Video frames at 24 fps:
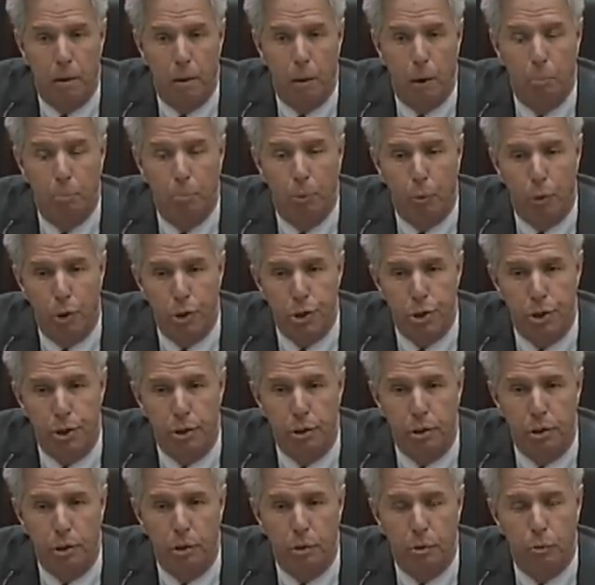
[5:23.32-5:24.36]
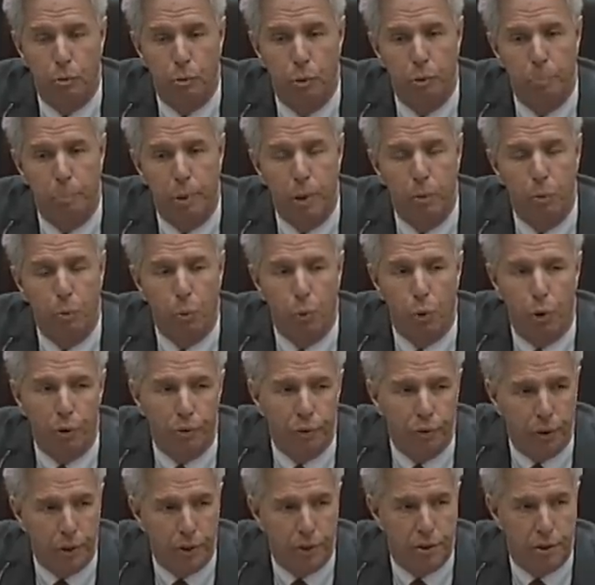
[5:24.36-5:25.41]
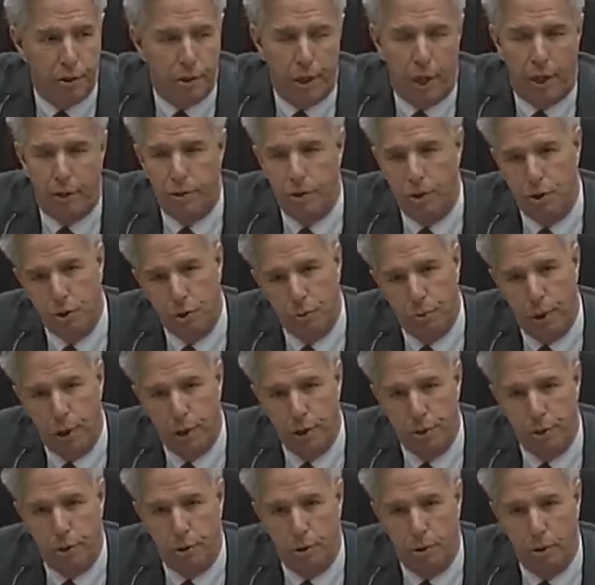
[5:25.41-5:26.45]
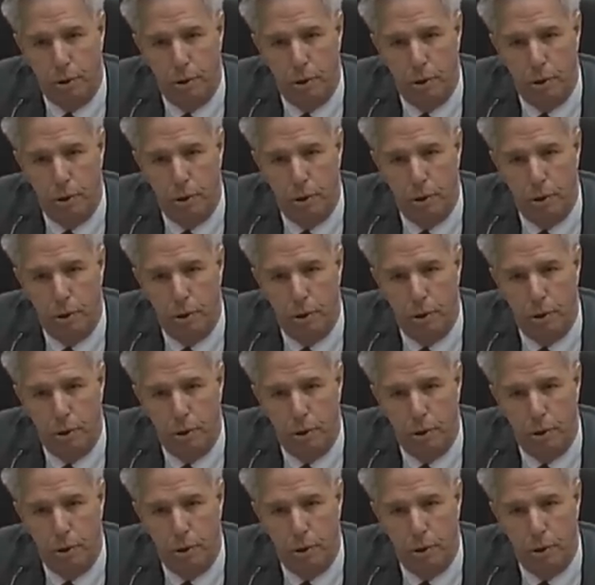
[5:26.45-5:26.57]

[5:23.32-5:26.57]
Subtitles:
Abortion would be worthless in that situation.